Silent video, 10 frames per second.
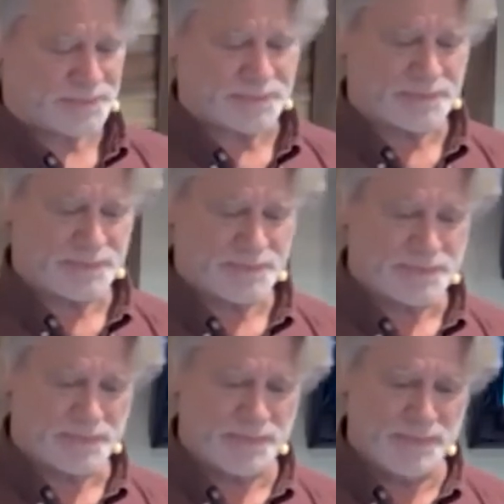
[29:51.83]

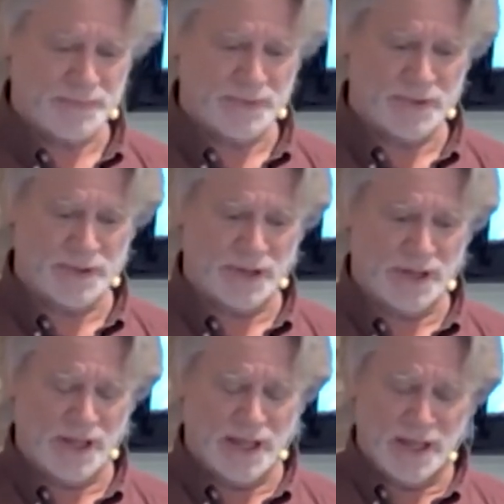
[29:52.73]

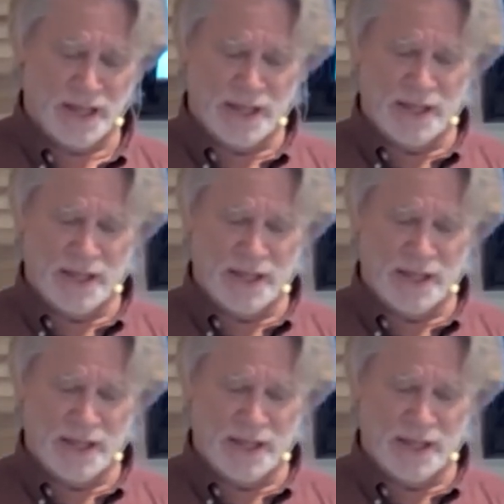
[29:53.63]
Nothing is said.